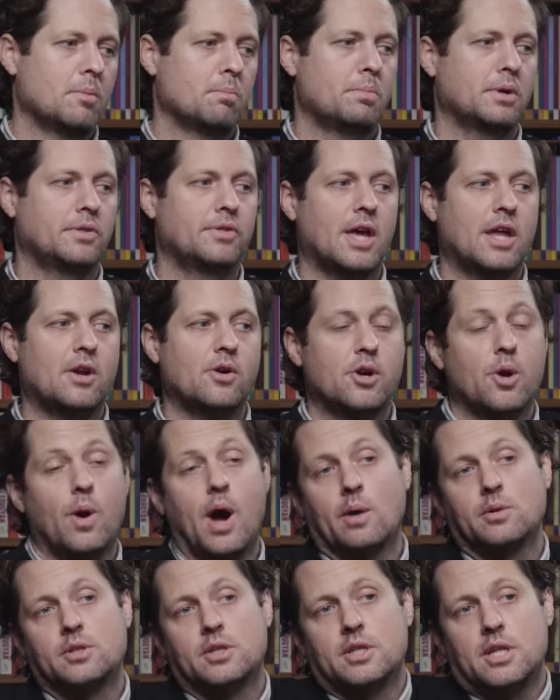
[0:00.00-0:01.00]
but they don't know
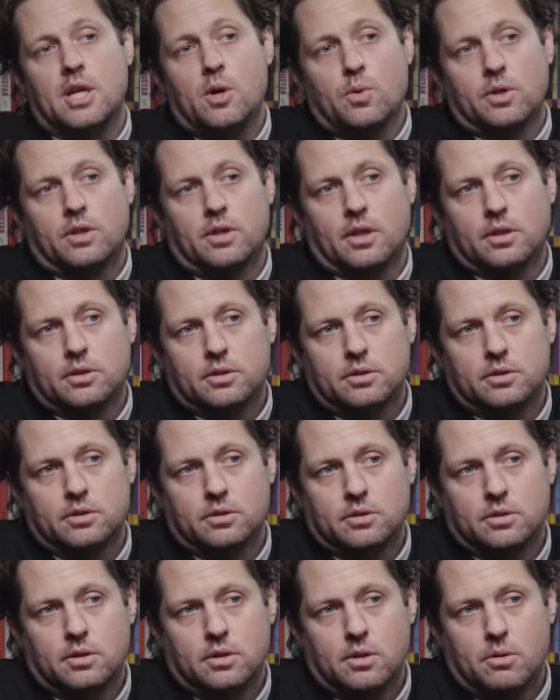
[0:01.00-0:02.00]
how to deal with this,
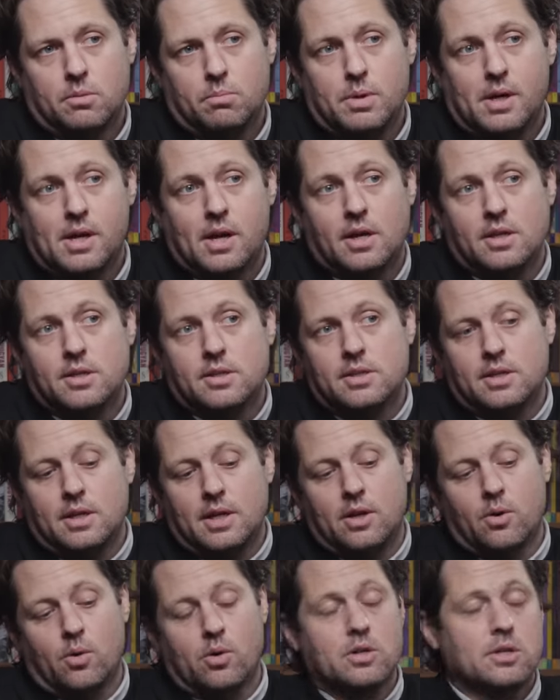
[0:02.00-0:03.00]
because
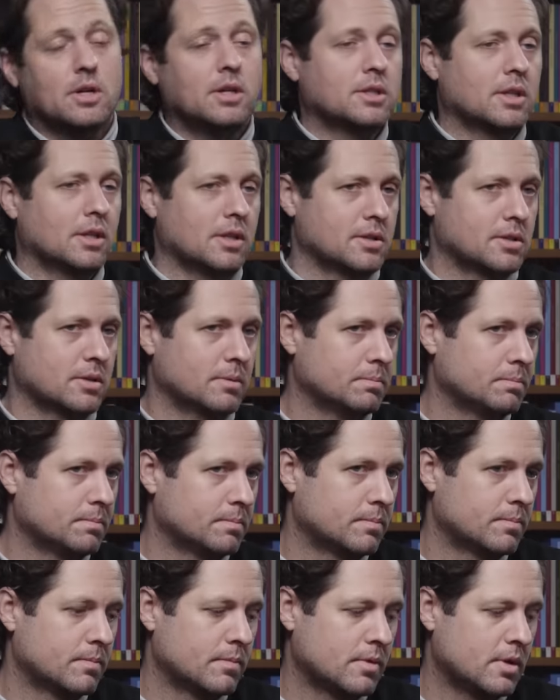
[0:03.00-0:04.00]
in horizontalism,
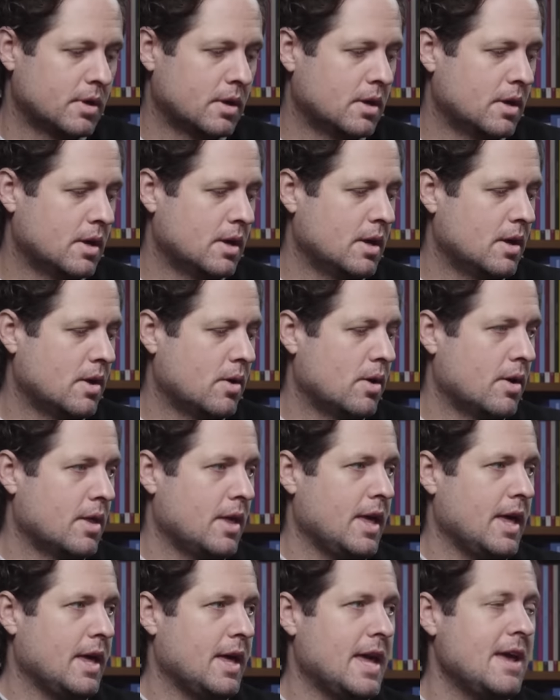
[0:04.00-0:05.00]

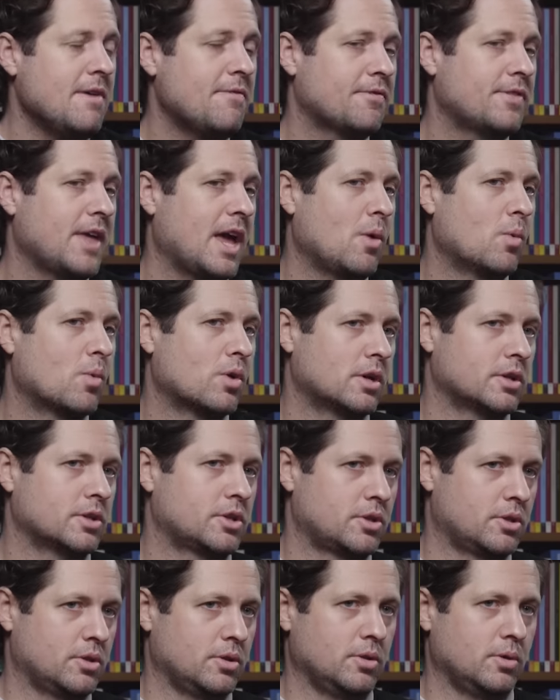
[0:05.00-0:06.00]
if they were
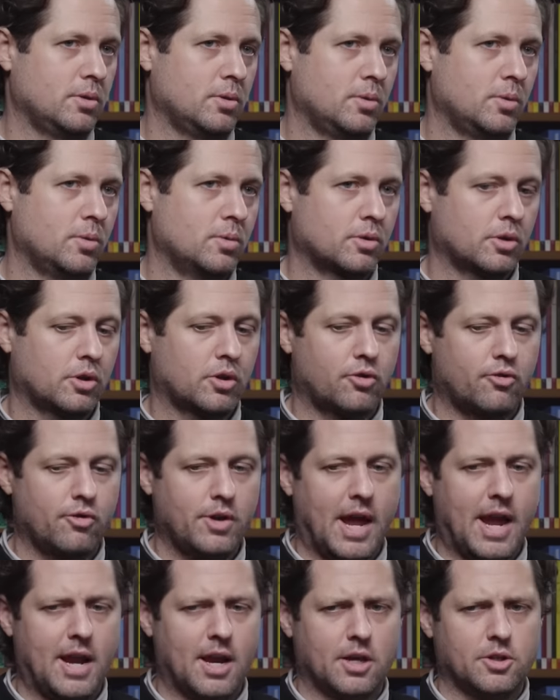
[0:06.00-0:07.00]
to
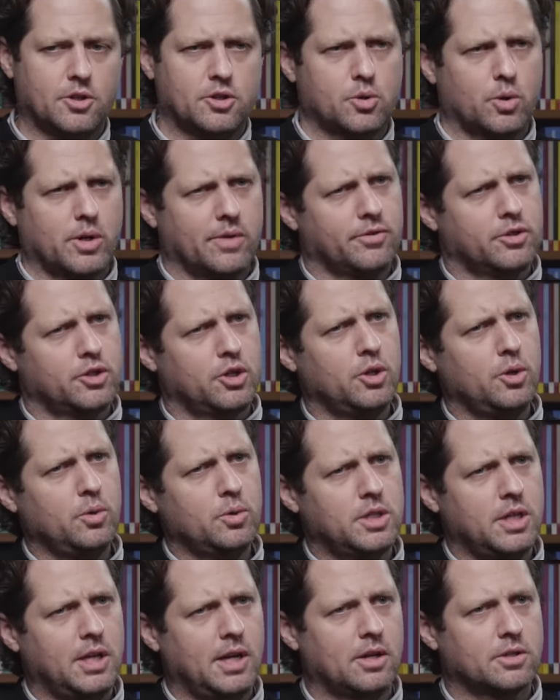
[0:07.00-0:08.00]
create a sort of
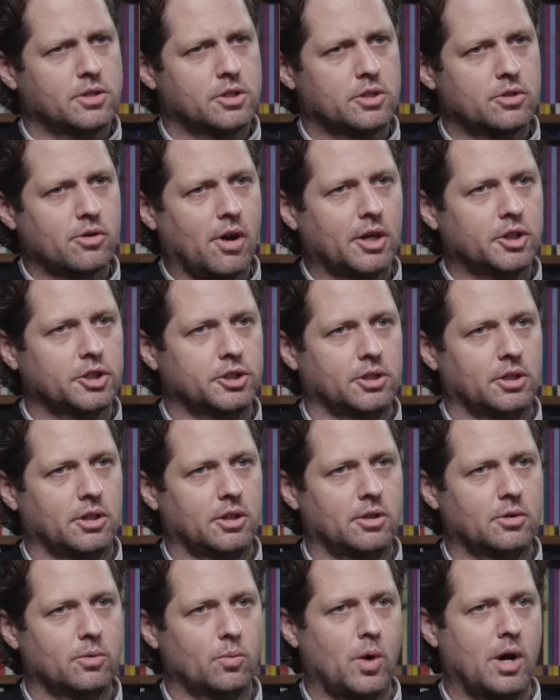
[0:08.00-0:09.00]
two-tiered
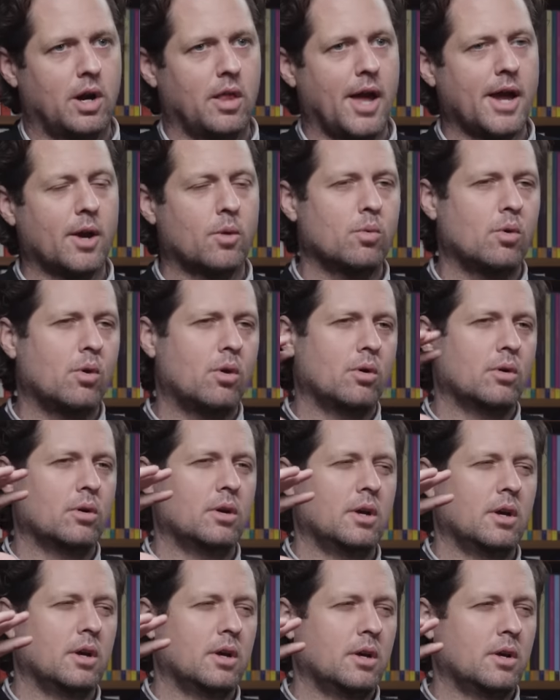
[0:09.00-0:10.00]
structure where like,
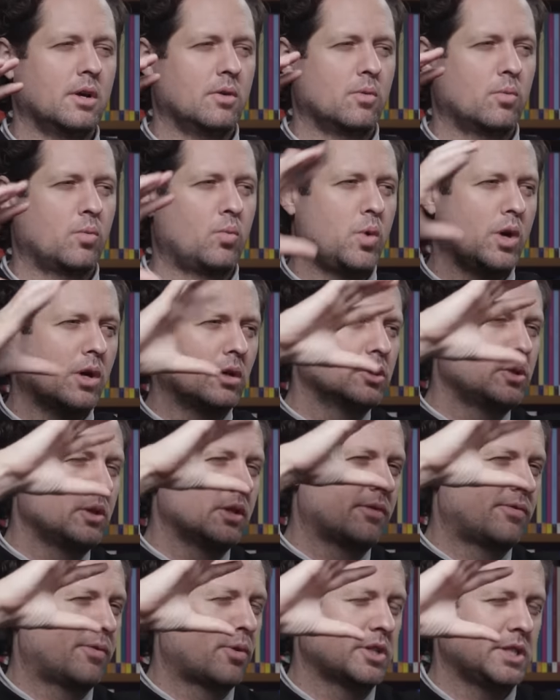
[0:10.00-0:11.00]
well, we'll do
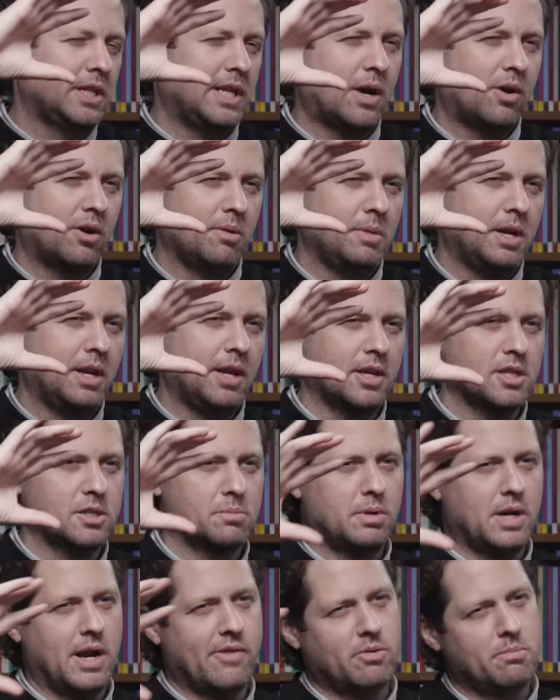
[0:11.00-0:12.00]
the fourteen hour meetings,
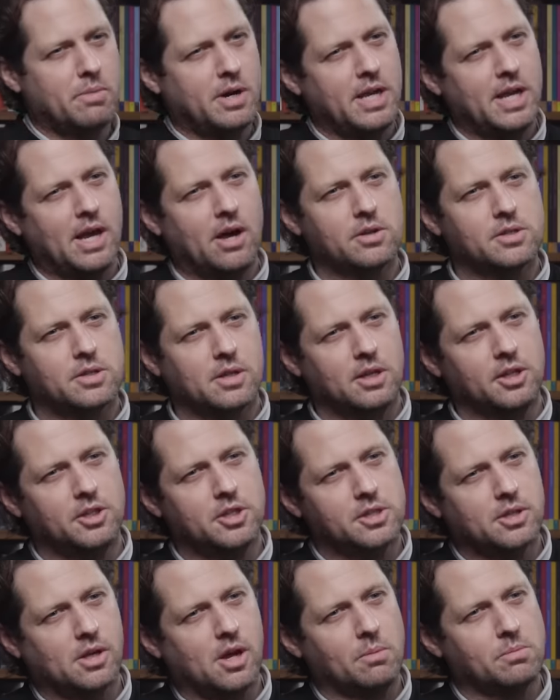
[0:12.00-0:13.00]
but everybody else can
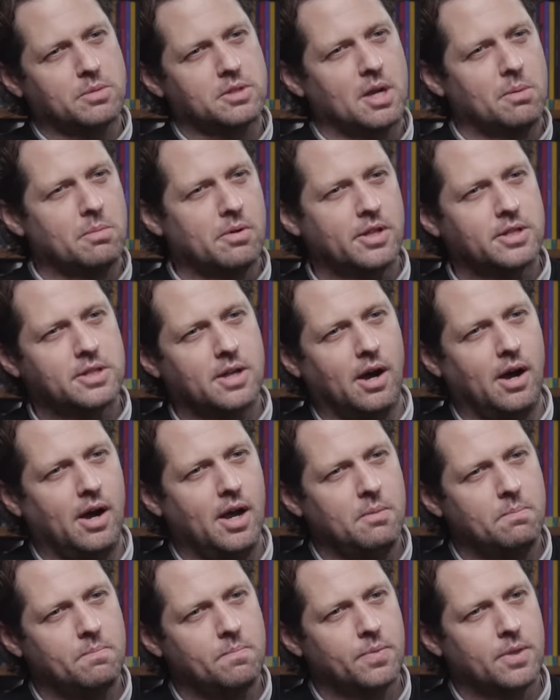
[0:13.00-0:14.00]
just come some of the
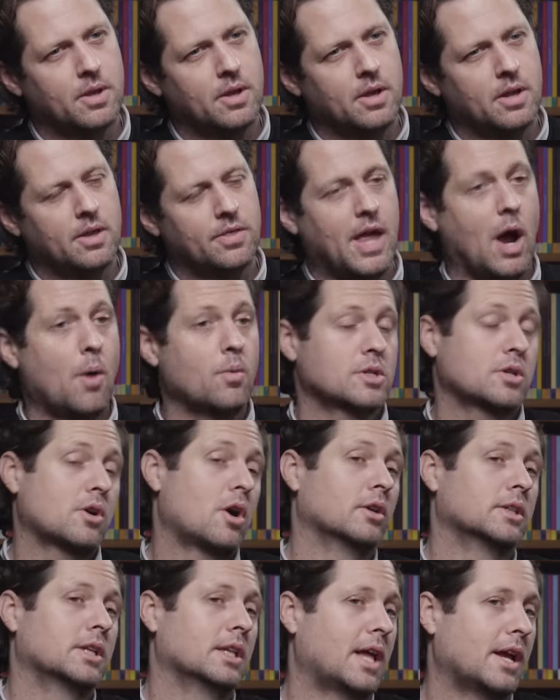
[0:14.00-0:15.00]
time. That was
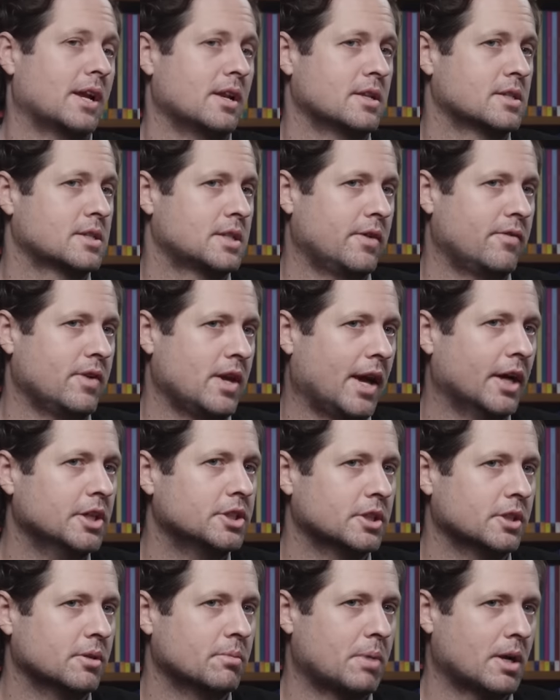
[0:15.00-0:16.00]
called a Leninist
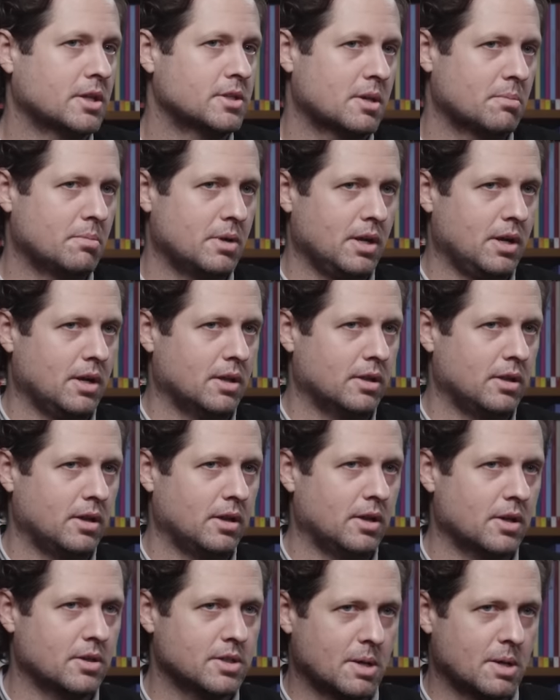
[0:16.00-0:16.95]
deviation by somebody in the, you know,